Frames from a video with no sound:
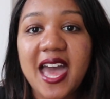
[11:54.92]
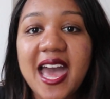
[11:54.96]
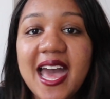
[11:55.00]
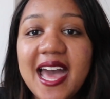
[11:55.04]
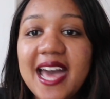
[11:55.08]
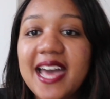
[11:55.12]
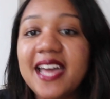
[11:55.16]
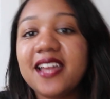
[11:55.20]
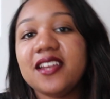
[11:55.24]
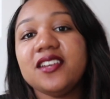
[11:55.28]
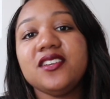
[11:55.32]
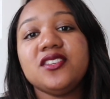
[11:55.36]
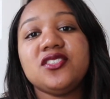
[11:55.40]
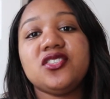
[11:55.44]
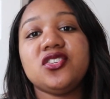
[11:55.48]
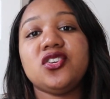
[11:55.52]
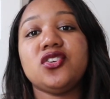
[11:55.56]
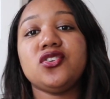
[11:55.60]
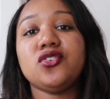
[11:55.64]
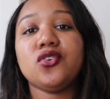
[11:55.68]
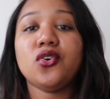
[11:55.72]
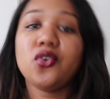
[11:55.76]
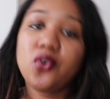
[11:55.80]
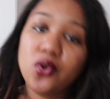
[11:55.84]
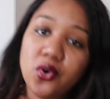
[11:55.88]
and
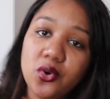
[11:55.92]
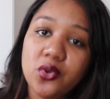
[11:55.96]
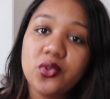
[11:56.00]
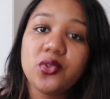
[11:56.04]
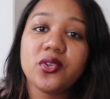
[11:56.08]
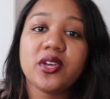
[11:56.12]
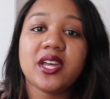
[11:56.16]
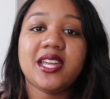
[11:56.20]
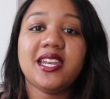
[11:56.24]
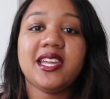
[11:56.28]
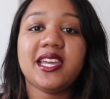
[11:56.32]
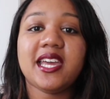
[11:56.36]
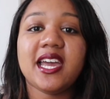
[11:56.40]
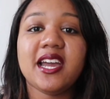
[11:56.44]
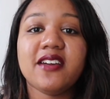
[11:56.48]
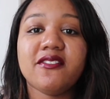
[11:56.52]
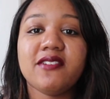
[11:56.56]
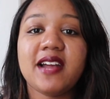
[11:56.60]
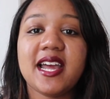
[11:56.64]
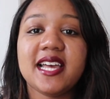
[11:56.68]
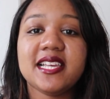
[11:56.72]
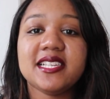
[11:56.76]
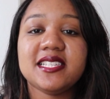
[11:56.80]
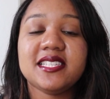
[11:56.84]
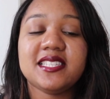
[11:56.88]
you're all gonna get
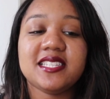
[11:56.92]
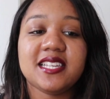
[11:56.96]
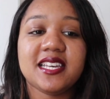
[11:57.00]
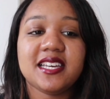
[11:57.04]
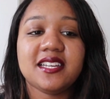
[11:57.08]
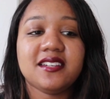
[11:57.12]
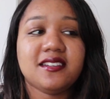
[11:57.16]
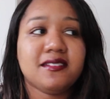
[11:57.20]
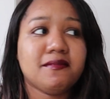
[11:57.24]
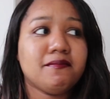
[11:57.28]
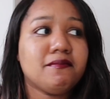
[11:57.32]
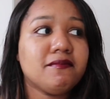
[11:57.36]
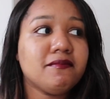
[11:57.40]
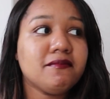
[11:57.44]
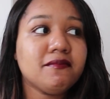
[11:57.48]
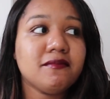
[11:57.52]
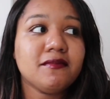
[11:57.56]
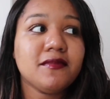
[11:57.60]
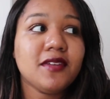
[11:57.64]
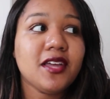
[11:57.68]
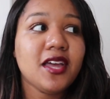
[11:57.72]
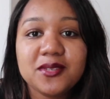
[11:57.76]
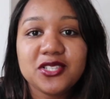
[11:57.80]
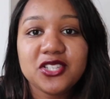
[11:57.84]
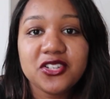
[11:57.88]
arrested.
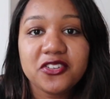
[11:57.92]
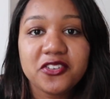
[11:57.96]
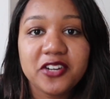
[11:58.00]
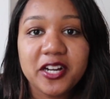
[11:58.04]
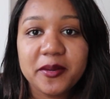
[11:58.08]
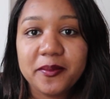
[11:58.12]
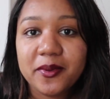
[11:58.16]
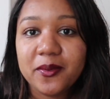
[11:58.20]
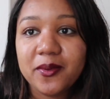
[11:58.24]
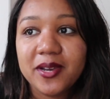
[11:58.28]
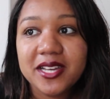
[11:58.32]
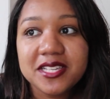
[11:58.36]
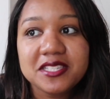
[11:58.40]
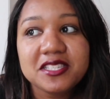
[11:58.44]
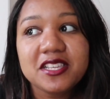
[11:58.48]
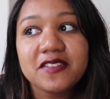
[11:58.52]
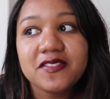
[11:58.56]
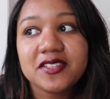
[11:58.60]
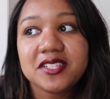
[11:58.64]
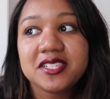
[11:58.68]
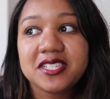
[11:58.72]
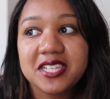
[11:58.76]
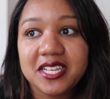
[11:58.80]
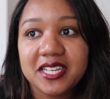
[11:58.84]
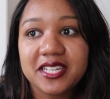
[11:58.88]
Sorry, but we're
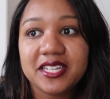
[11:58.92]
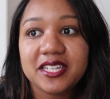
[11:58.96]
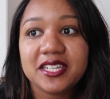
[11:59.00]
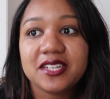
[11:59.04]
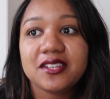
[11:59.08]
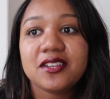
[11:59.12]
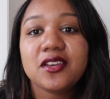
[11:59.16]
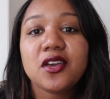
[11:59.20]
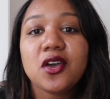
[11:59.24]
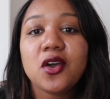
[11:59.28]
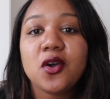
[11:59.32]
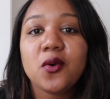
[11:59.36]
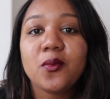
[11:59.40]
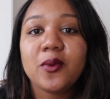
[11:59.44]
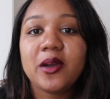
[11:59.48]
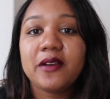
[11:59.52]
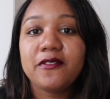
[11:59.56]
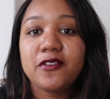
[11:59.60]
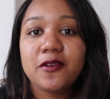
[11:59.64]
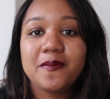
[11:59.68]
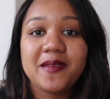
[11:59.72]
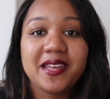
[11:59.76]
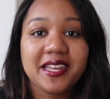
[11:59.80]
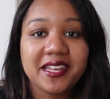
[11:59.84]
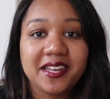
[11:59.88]
17, we're
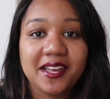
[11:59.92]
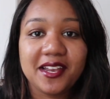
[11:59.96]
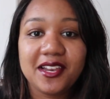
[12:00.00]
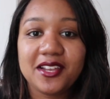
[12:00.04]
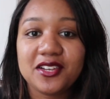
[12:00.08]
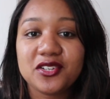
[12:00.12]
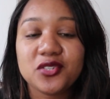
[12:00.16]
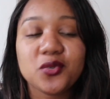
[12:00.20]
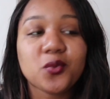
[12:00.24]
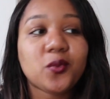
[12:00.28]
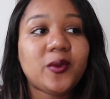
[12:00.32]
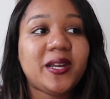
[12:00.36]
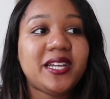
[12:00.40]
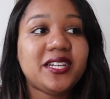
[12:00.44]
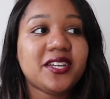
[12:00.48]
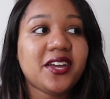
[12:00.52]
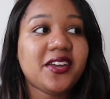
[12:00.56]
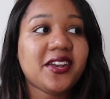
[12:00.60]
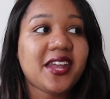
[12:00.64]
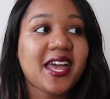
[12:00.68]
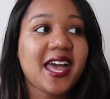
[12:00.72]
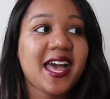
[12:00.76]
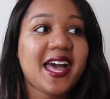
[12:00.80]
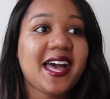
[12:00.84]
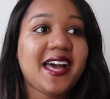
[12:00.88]
from England, we
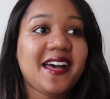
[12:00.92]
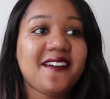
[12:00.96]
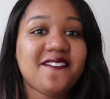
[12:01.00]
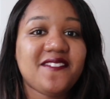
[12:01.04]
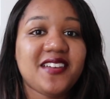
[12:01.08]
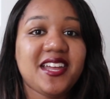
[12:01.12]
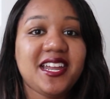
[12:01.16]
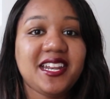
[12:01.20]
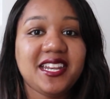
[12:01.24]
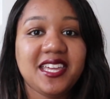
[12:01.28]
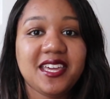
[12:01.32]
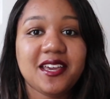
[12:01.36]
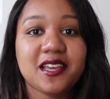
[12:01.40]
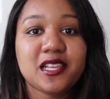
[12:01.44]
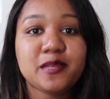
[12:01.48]
don't have any